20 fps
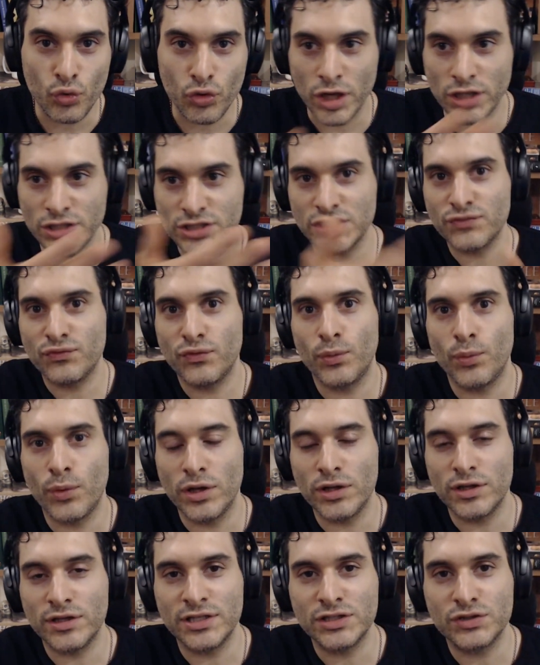Not just for
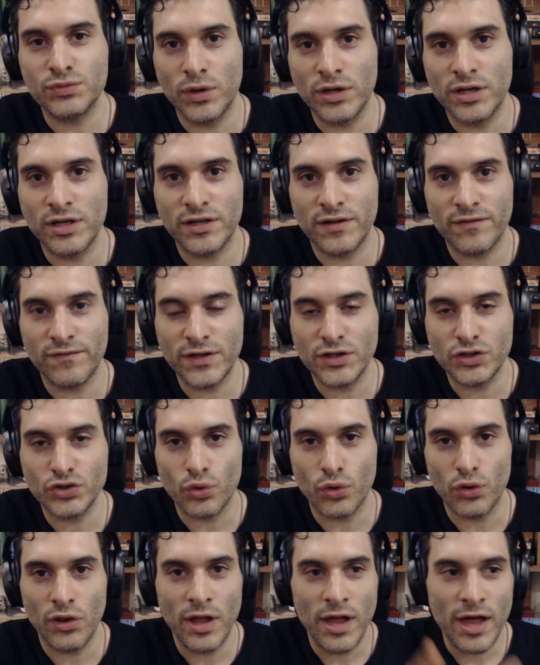one this one
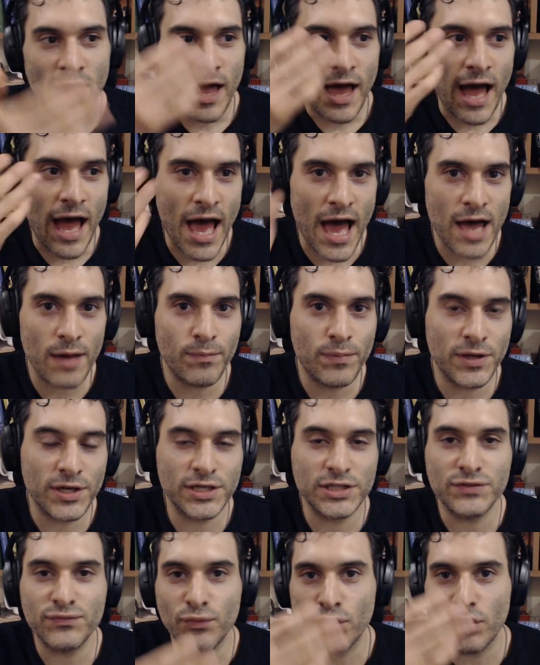individual.
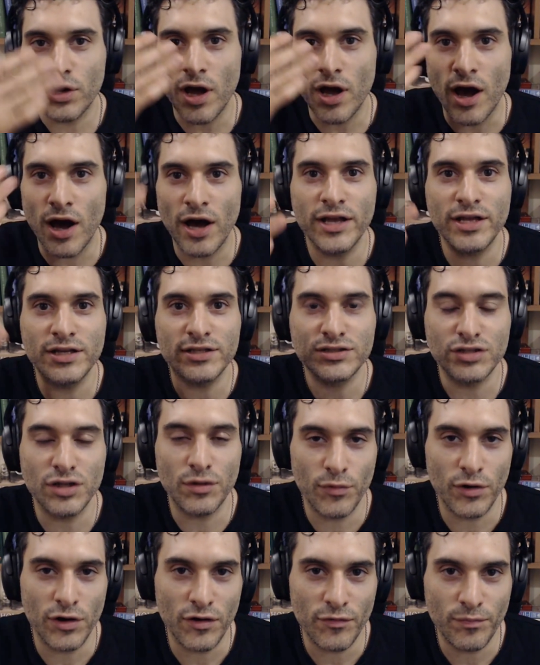Happiness for the highest
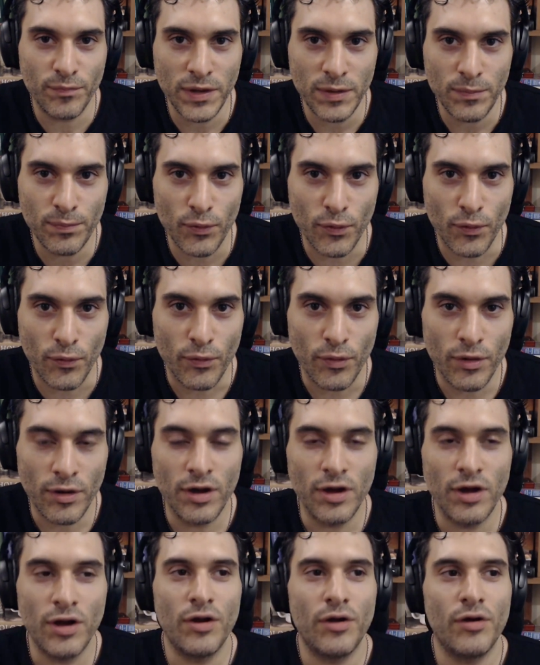number of people,
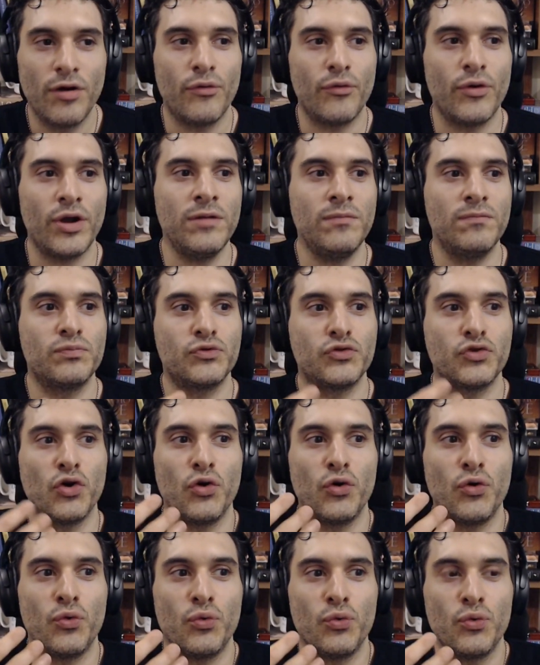right?
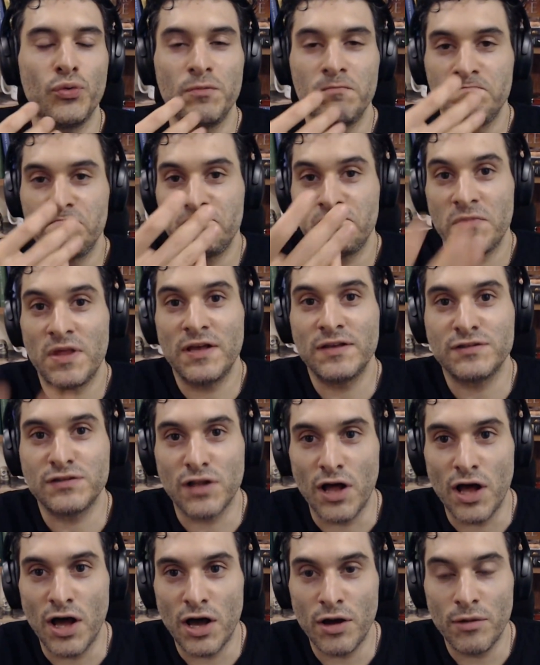So
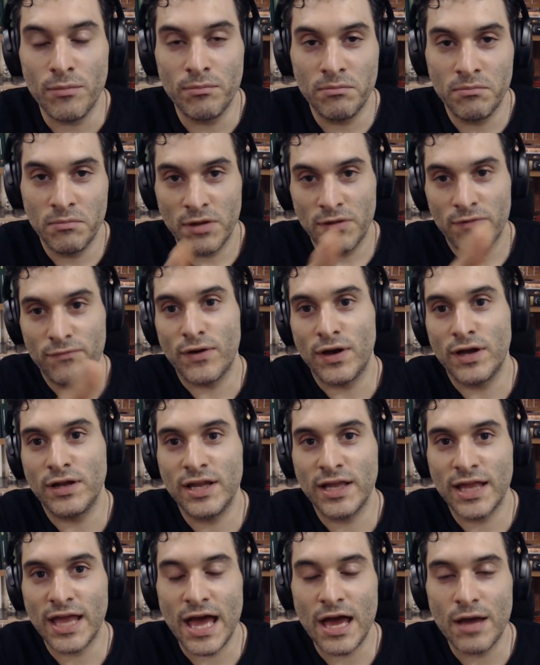Islam
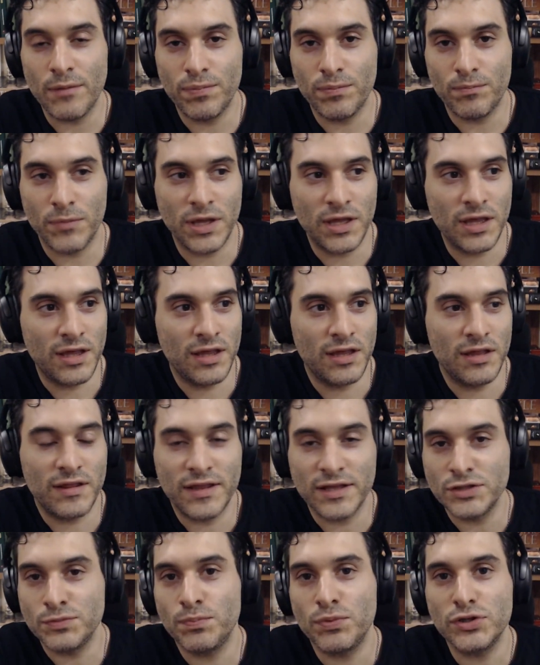finding hap- making
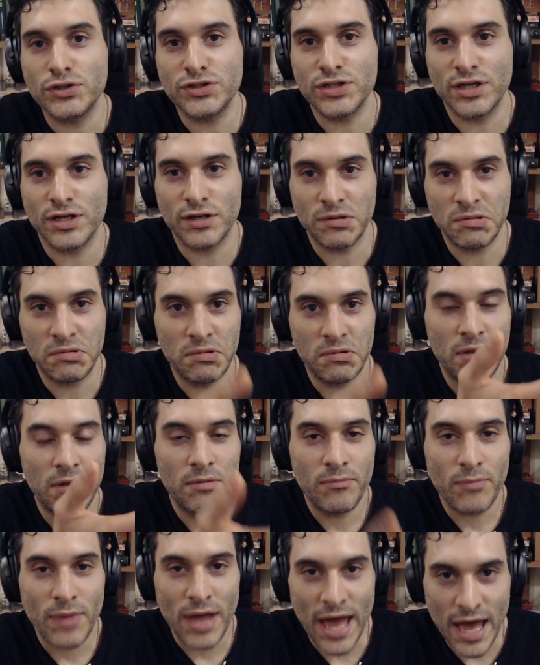this person
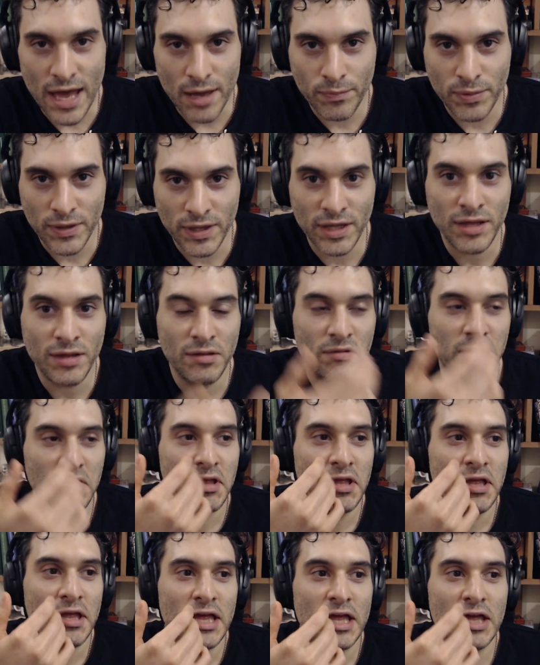happy,
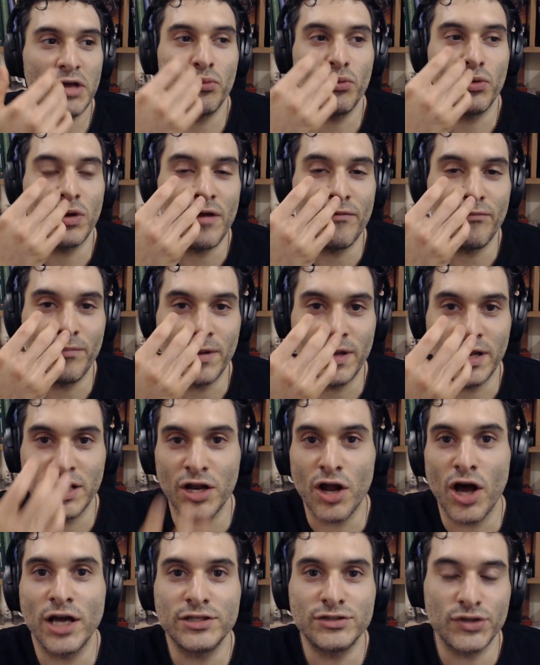it would have been
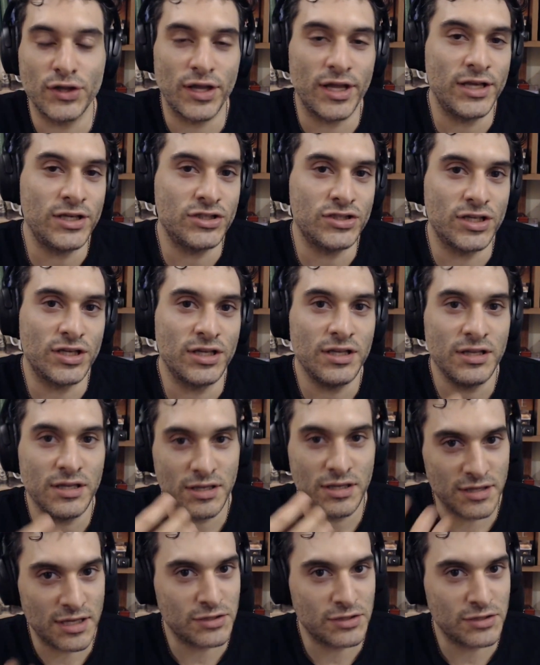in isolation.